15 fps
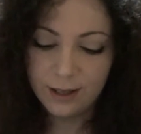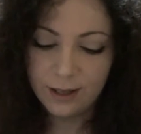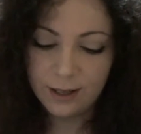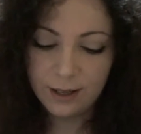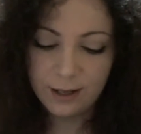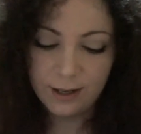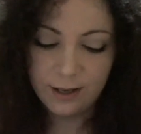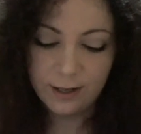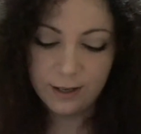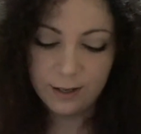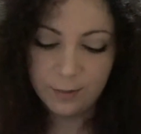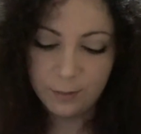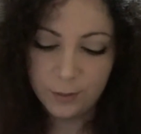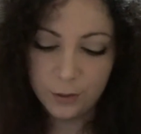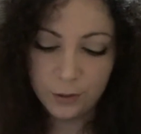
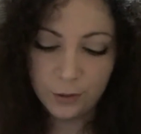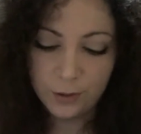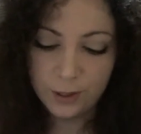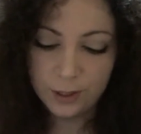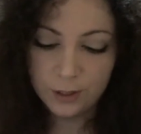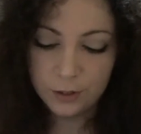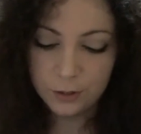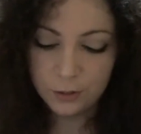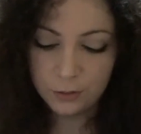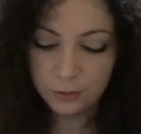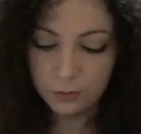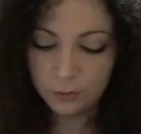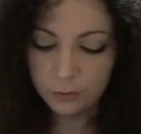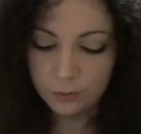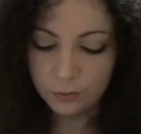I'm going to
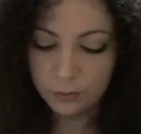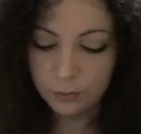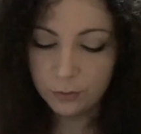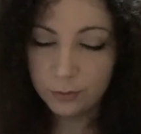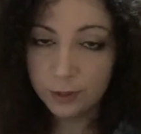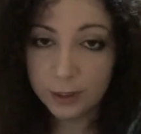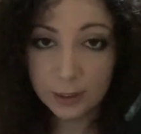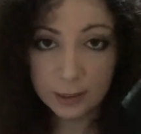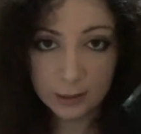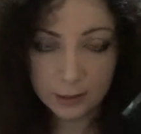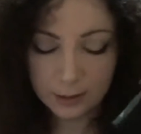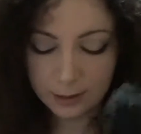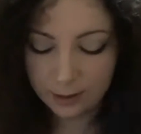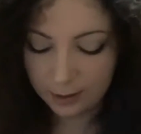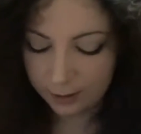set
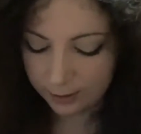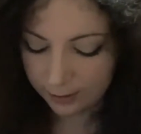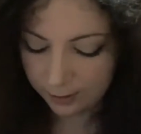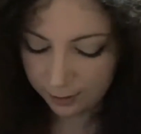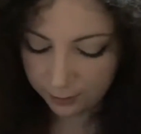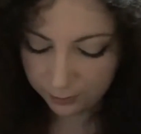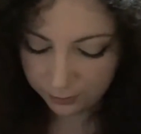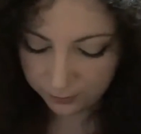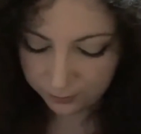this aside now.